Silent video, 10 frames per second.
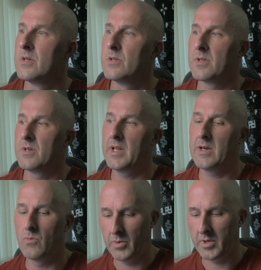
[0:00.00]
So now
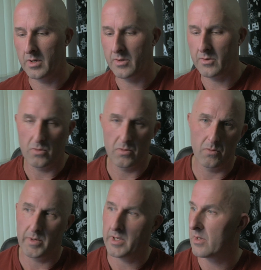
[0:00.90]
what we're going to do,
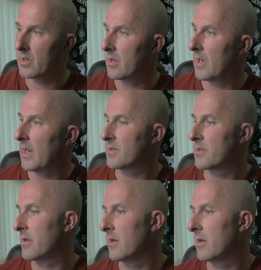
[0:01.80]
we're going to
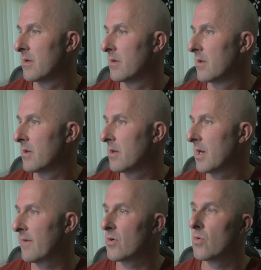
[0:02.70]
actually
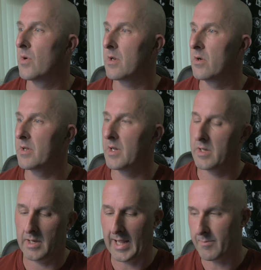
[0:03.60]
have a quick look at
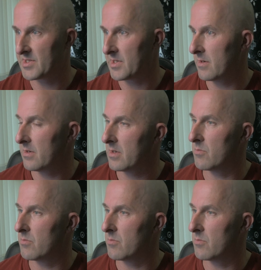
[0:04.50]
Amazon,